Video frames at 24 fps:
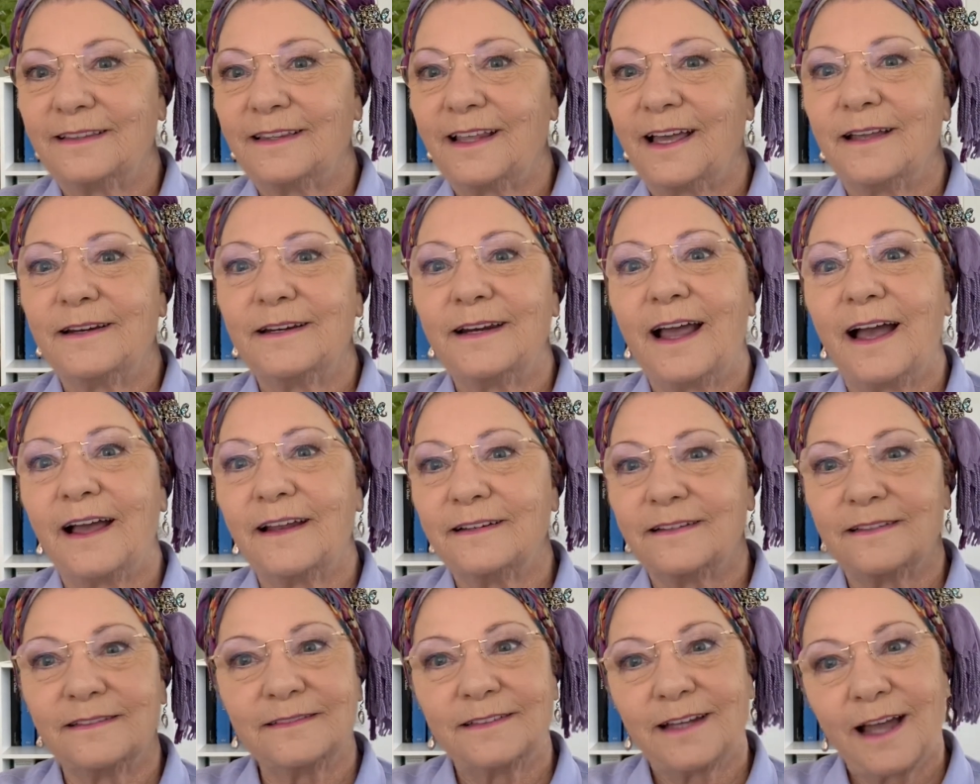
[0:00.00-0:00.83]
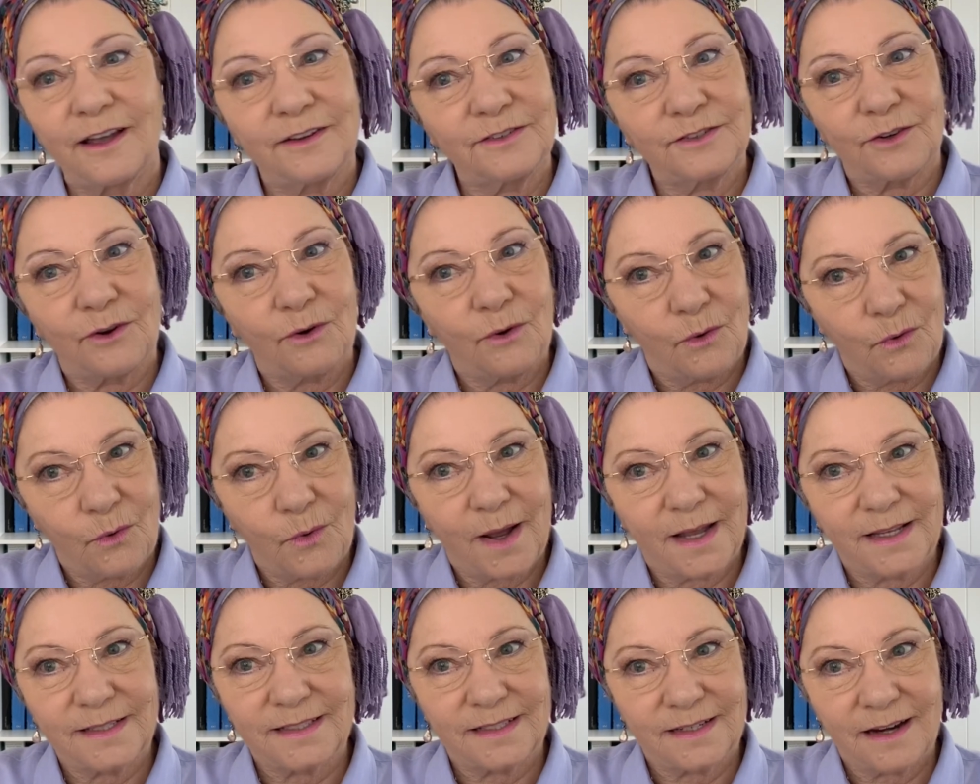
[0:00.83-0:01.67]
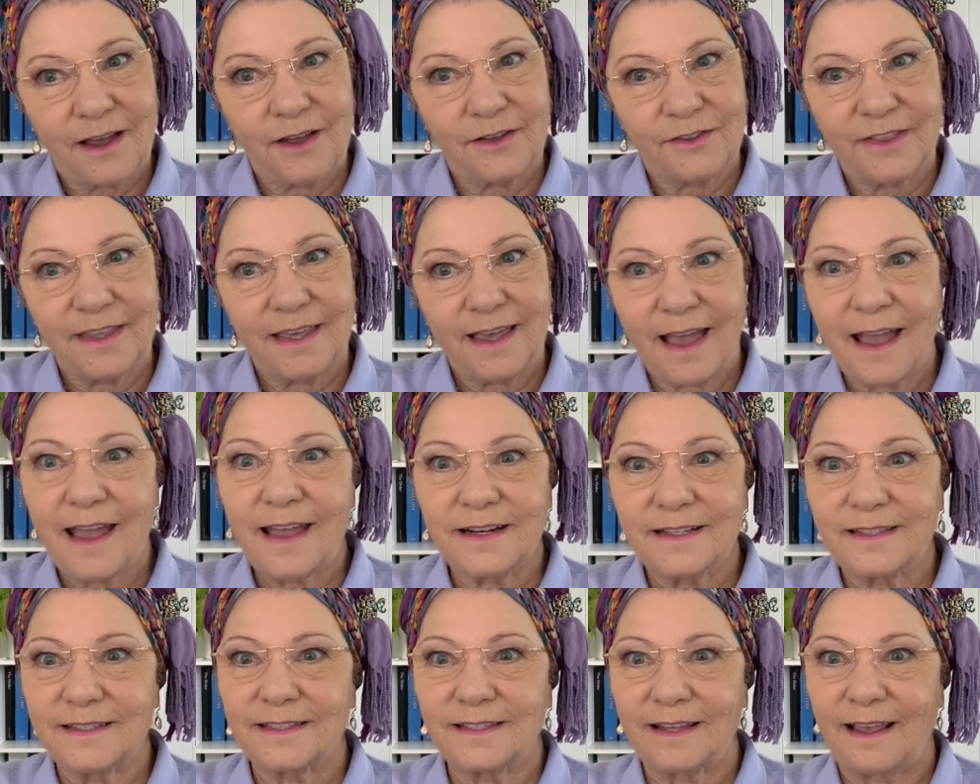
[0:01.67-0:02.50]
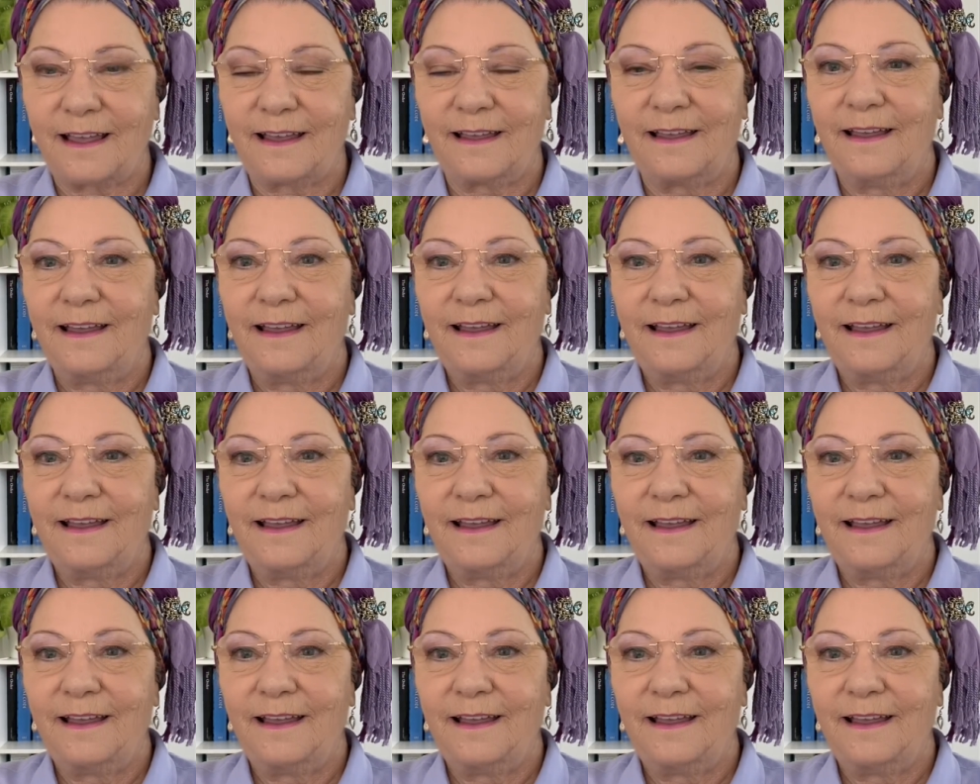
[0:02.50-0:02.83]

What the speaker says: they don't always know the answer.